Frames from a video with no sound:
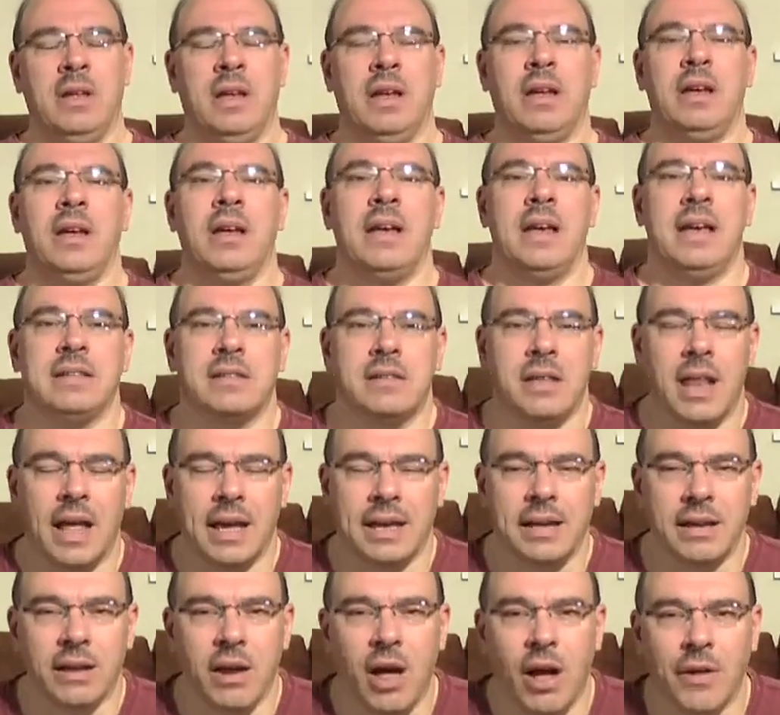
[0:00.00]
It's
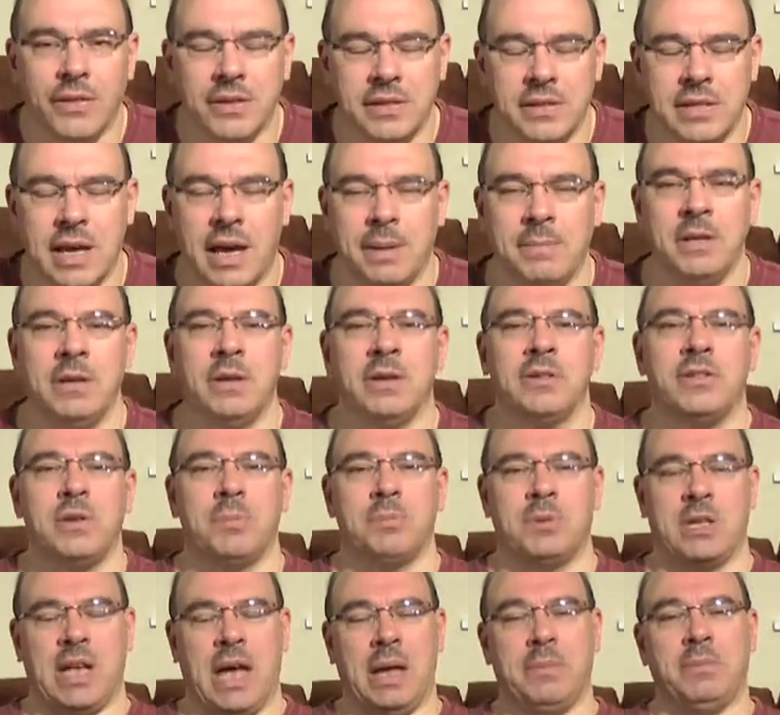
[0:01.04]
like a lot of the time,
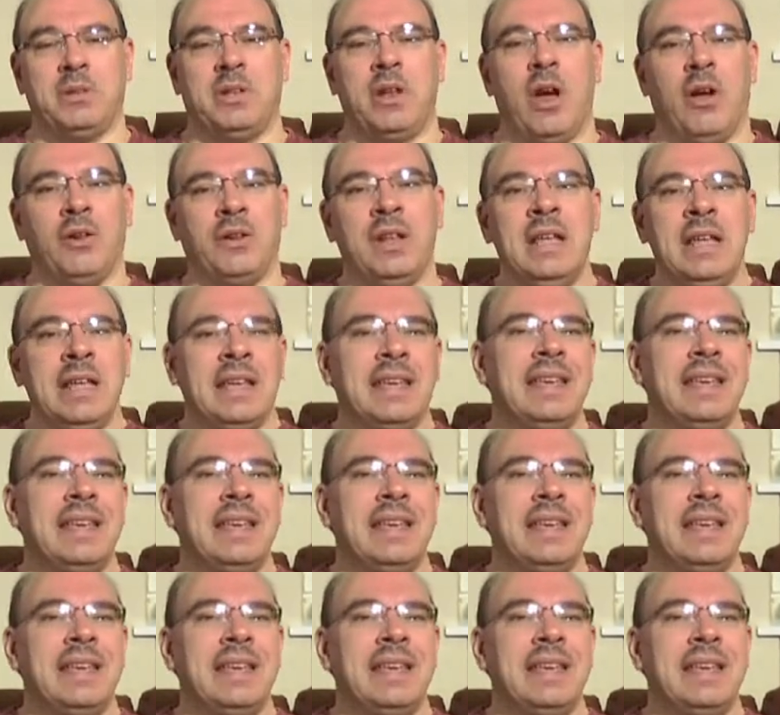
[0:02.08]
sometimes God